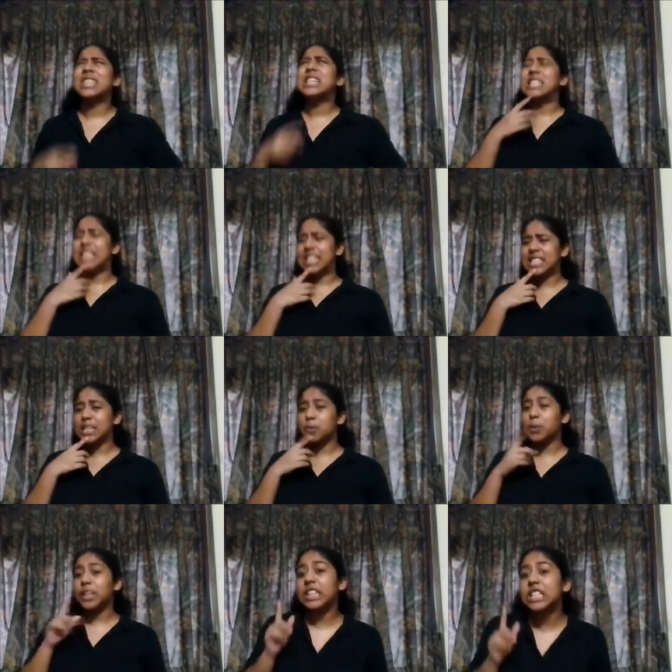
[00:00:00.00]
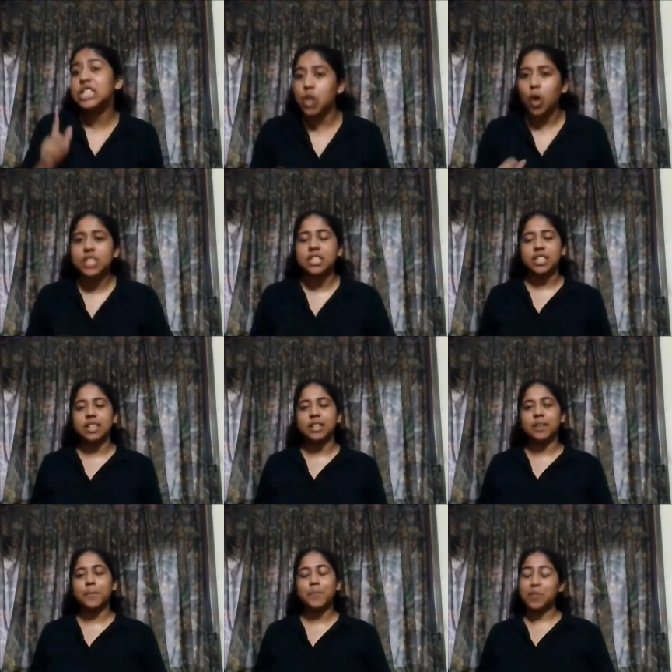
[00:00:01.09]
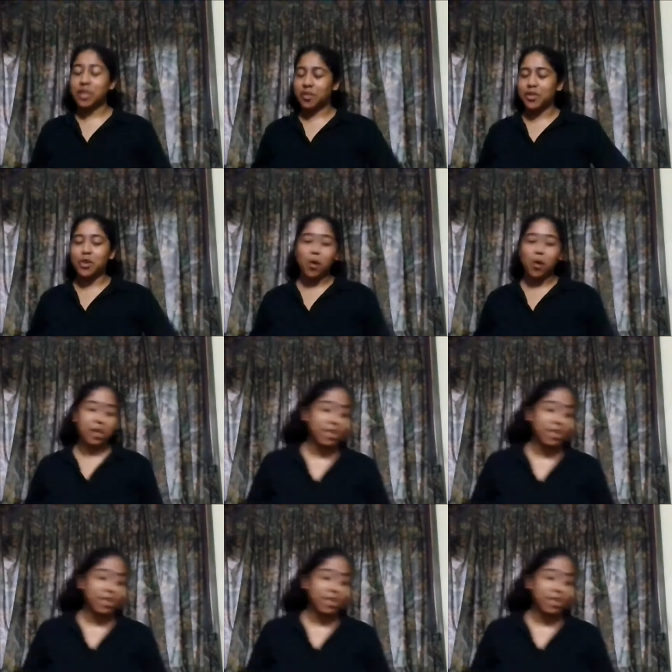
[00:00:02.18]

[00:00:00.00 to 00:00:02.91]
Let's see what the daughter did. The daughter